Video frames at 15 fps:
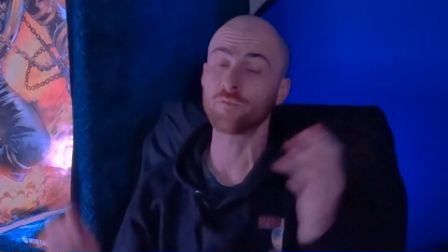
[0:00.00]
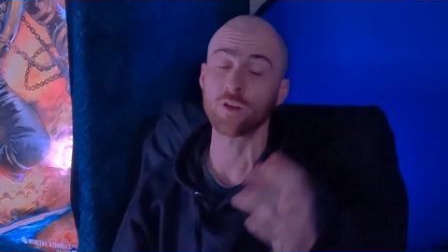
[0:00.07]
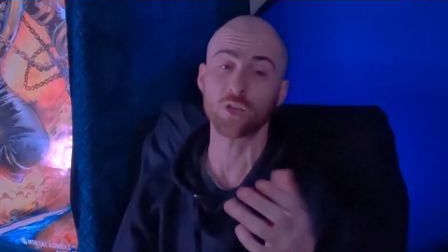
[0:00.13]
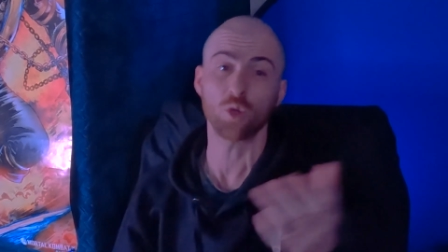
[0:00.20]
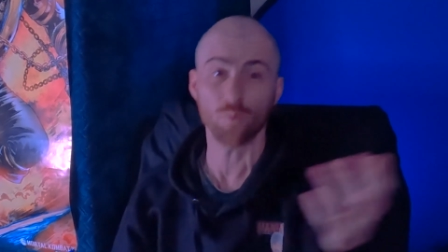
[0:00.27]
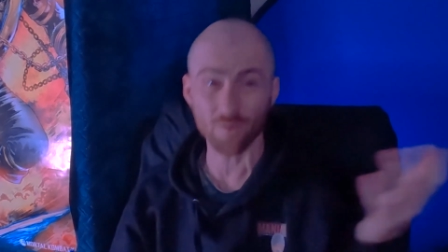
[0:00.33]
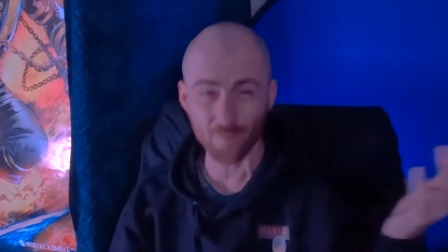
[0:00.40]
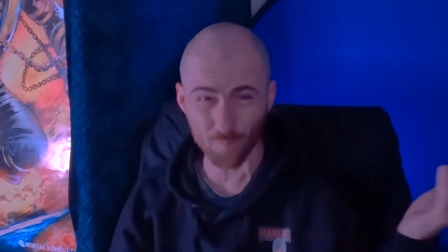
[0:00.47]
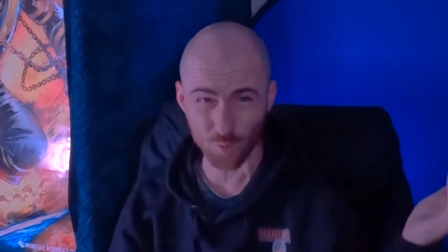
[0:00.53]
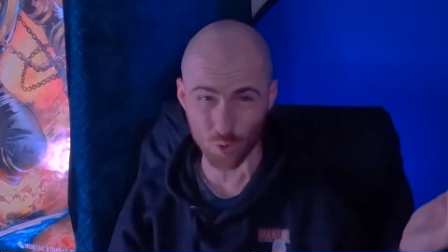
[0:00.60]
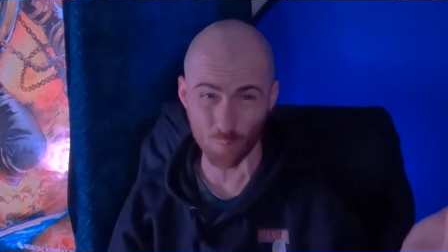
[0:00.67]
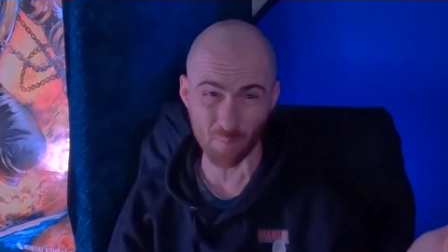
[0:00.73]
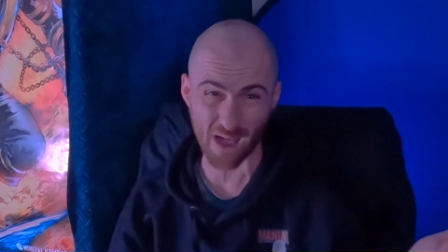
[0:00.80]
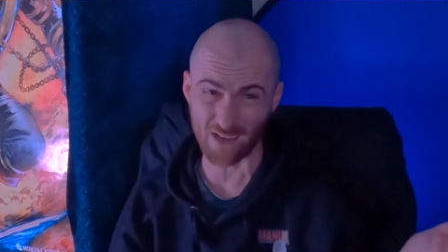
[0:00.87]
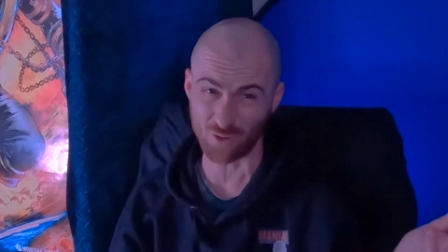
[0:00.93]
fuck you, the film's
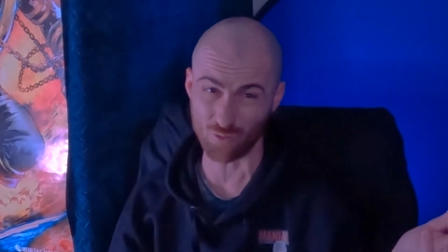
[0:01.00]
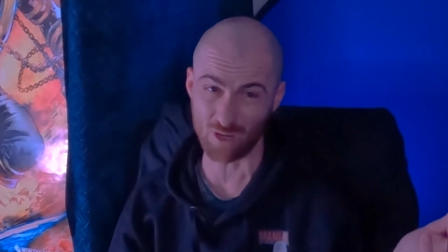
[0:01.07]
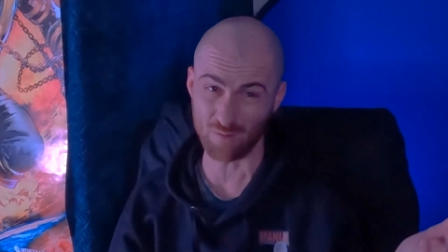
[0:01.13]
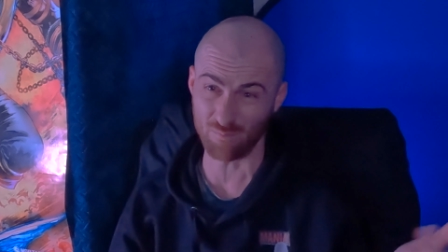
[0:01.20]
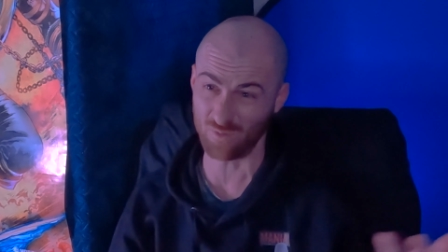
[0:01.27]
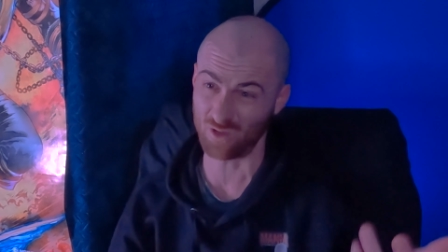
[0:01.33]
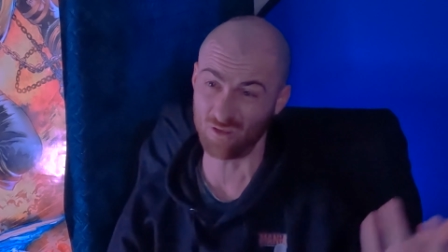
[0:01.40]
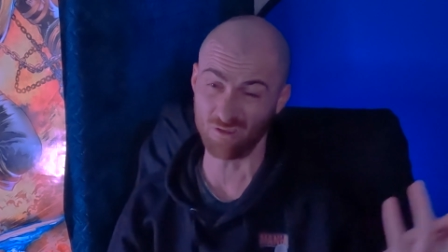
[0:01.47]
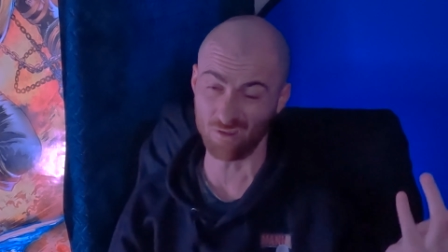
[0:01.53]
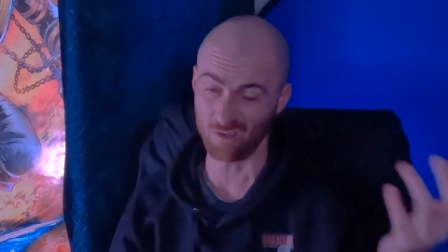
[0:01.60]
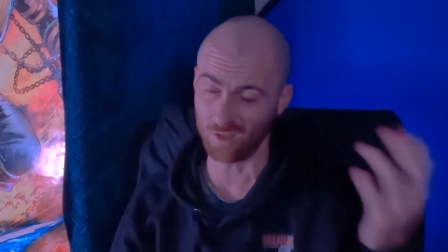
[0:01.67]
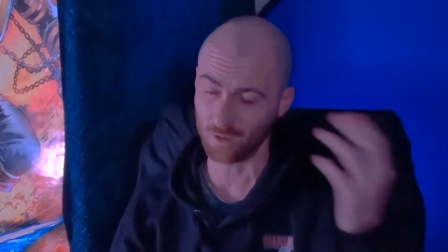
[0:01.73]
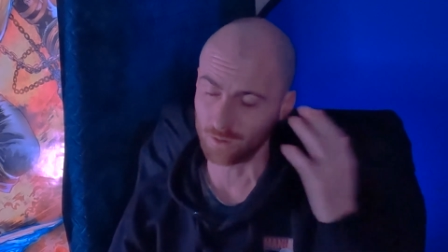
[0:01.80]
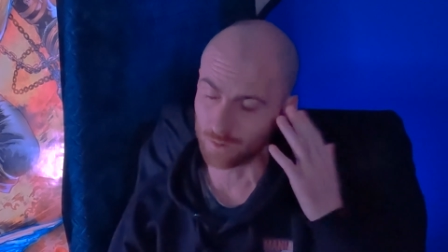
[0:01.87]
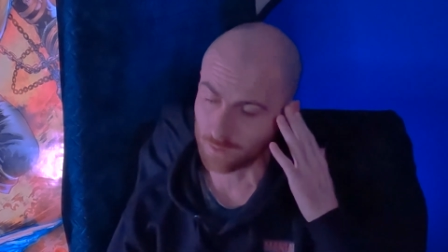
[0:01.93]
called Bad Dreams, all
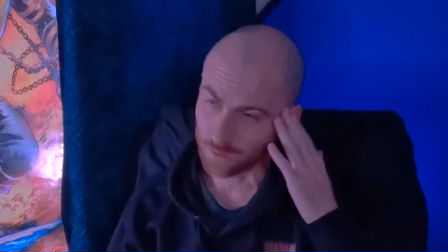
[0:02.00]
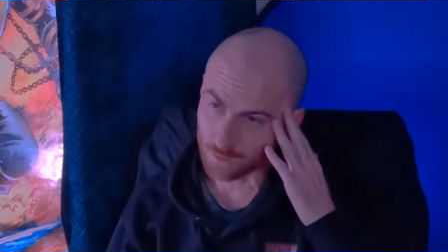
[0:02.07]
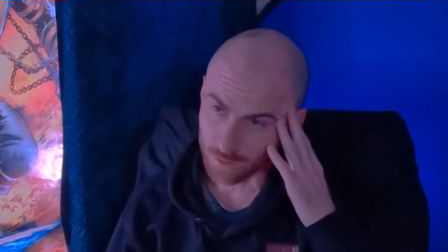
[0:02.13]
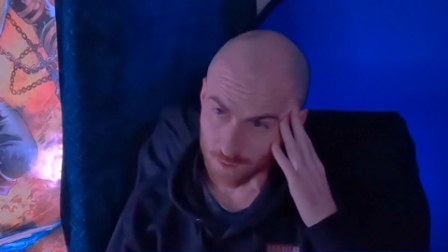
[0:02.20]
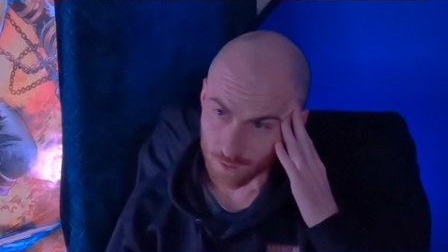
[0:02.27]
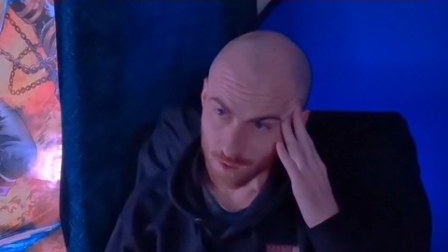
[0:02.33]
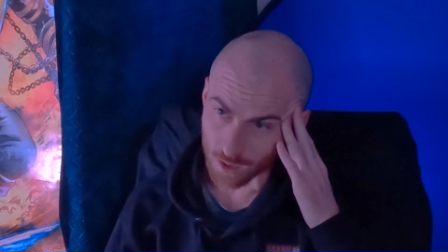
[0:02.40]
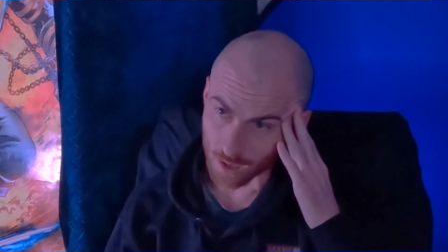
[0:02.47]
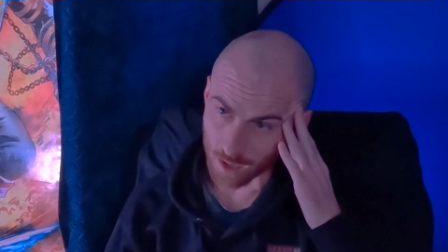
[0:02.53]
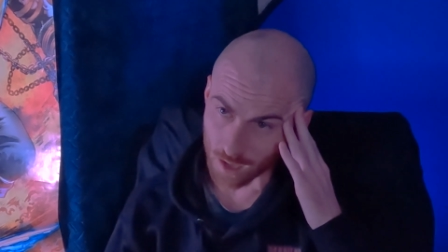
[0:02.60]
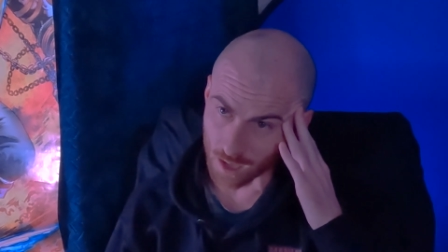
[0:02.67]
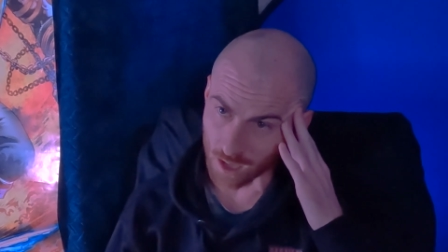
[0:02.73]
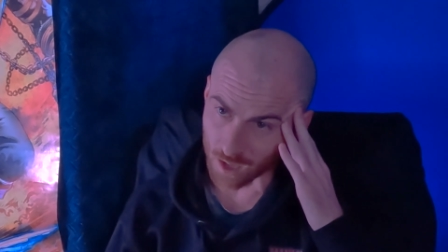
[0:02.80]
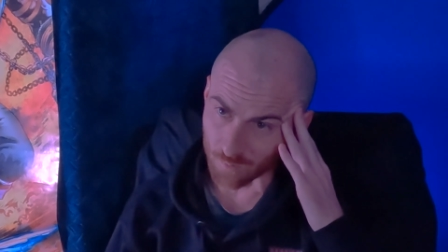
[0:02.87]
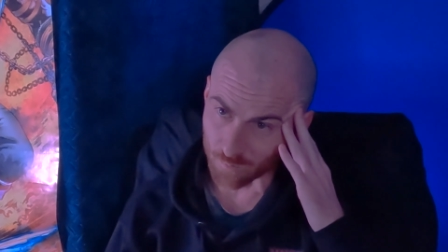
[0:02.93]
right?
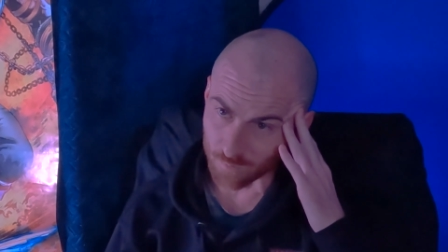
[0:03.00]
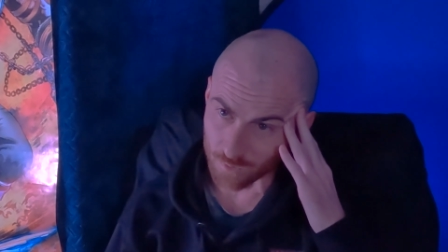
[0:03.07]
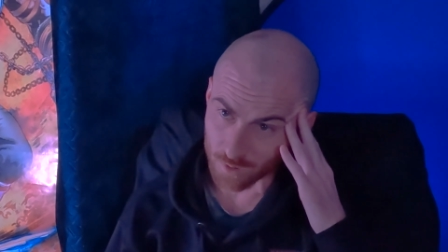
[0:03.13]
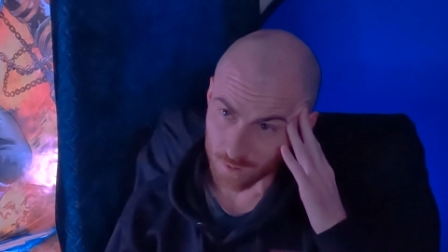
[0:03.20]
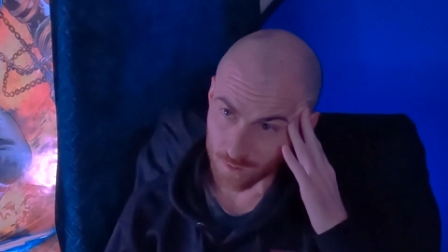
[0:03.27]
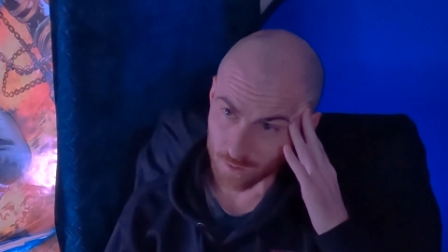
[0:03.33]
Um,